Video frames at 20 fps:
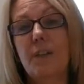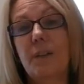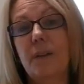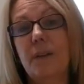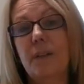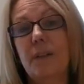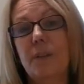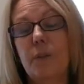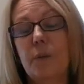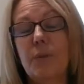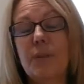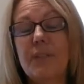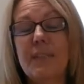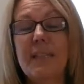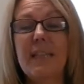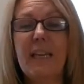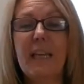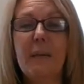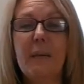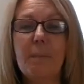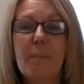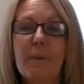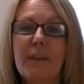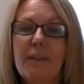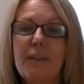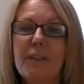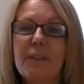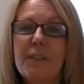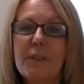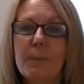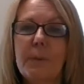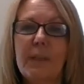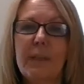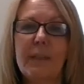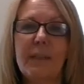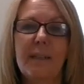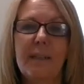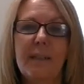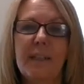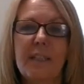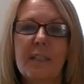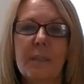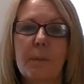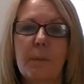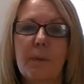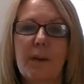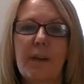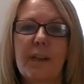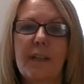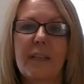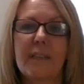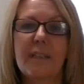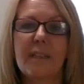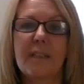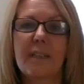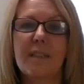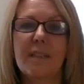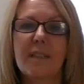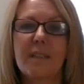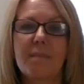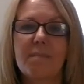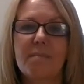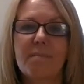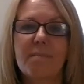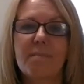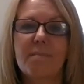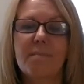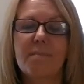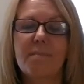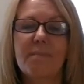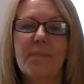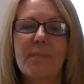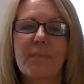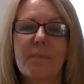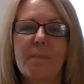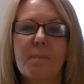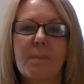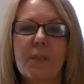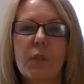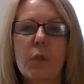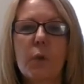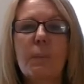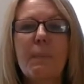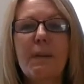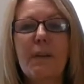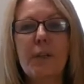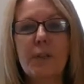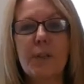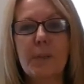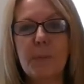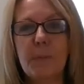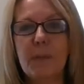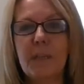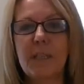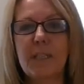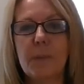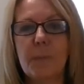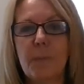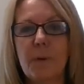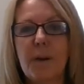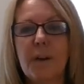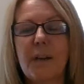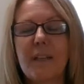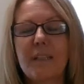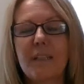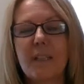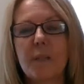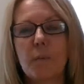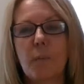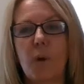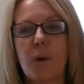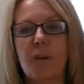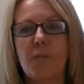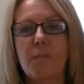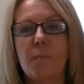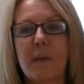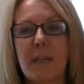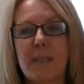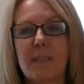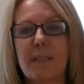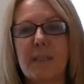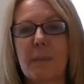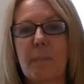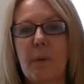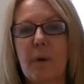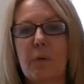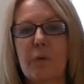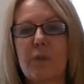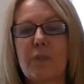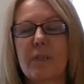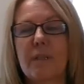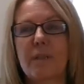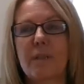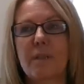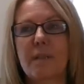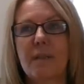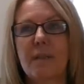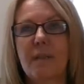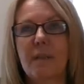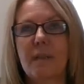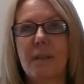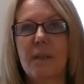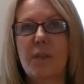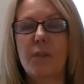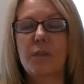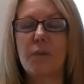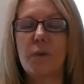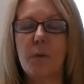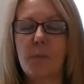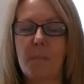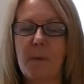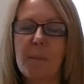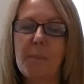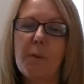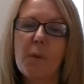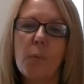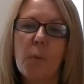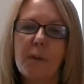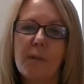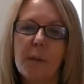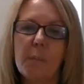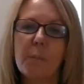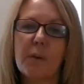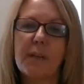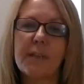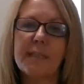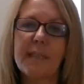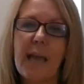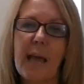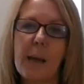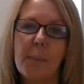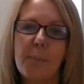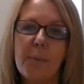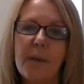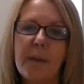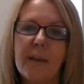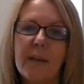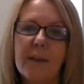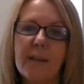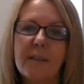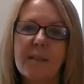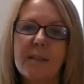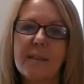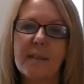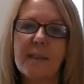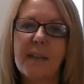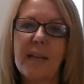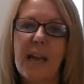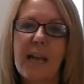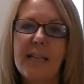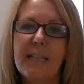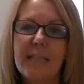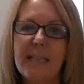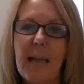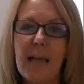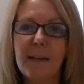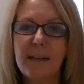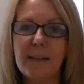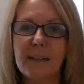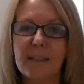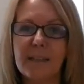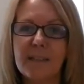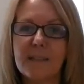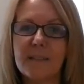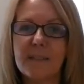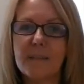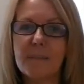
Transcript: So seeking bittersweet experiences. So a bittersweet experience is one of mixed emotions. So it might be one that brings happiness and sadness.